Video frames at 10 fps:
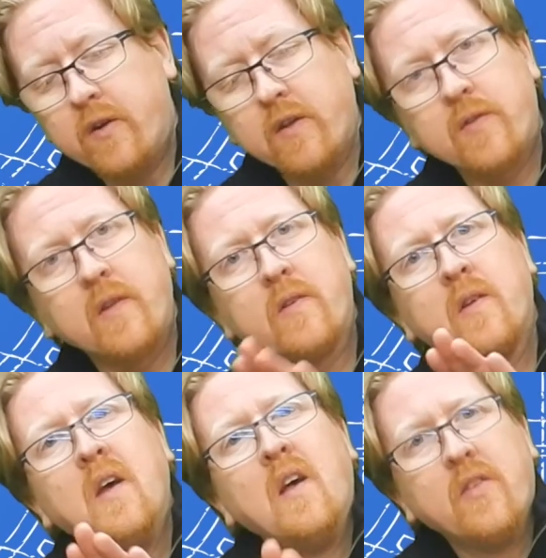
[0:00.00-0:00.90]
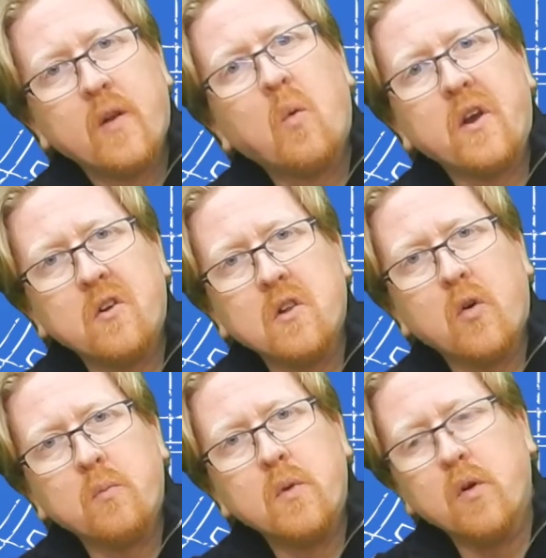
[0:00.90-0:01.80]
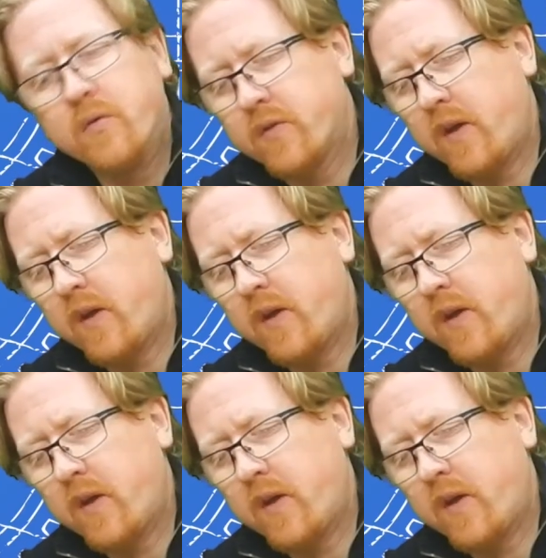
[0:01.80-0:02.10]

distance than what your load moves.